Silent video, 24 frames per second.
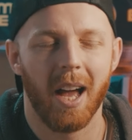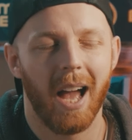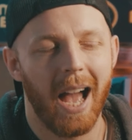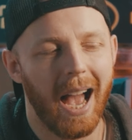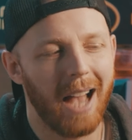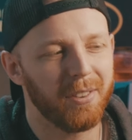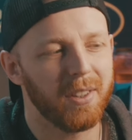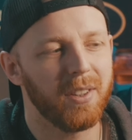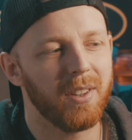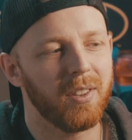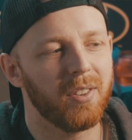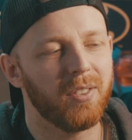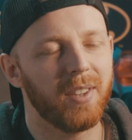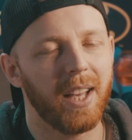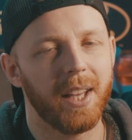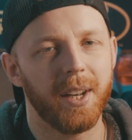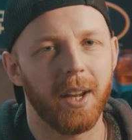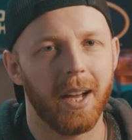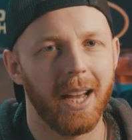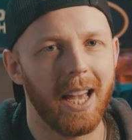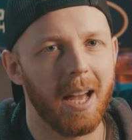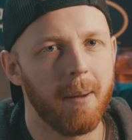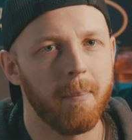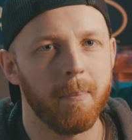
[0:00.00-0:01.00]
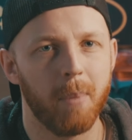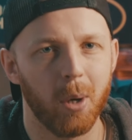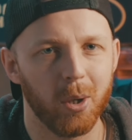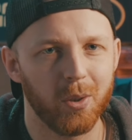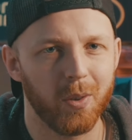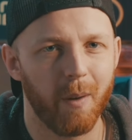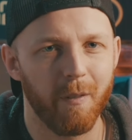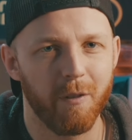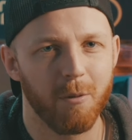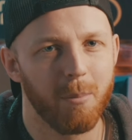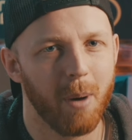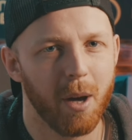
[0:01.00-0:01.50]
As I just said, I am booked
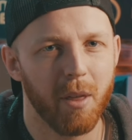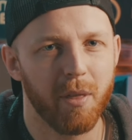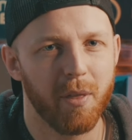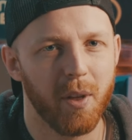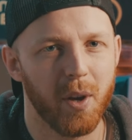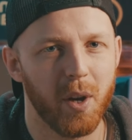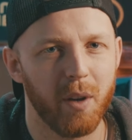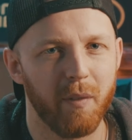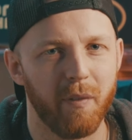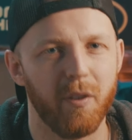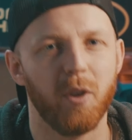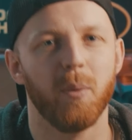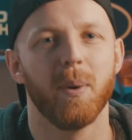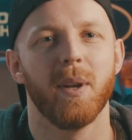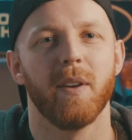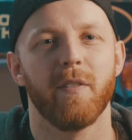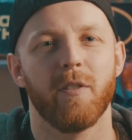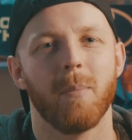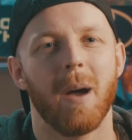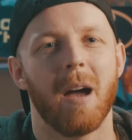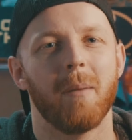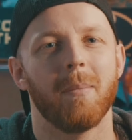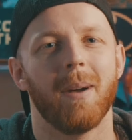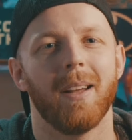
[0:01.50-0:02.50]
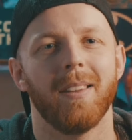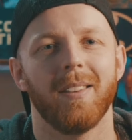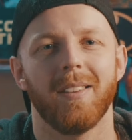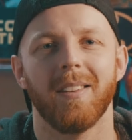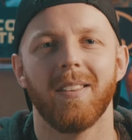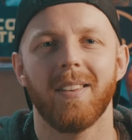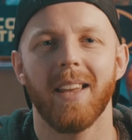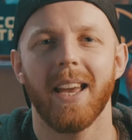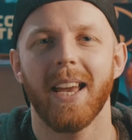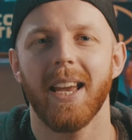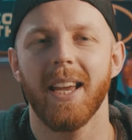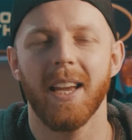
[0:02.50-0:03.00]
on for my third viewing of the Batman
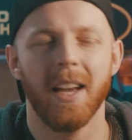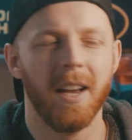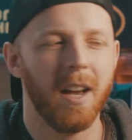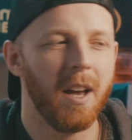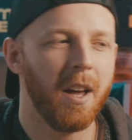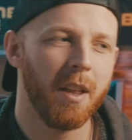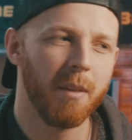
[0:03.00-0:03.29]
today.